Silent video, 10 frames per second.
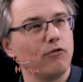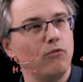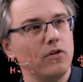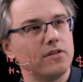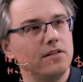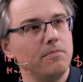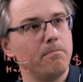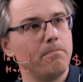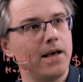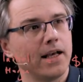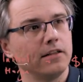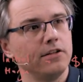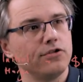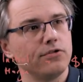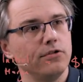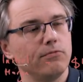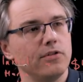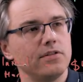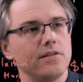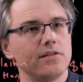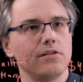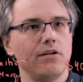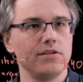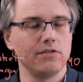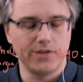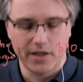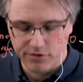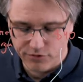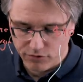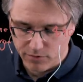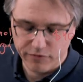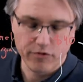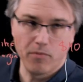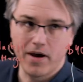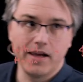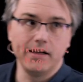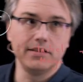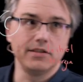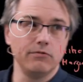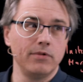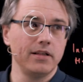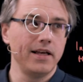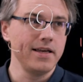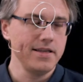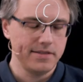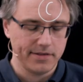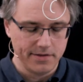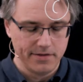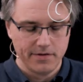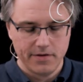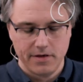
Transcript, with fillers: what's the magnitude? What's the size of that drop from 80? Well, 80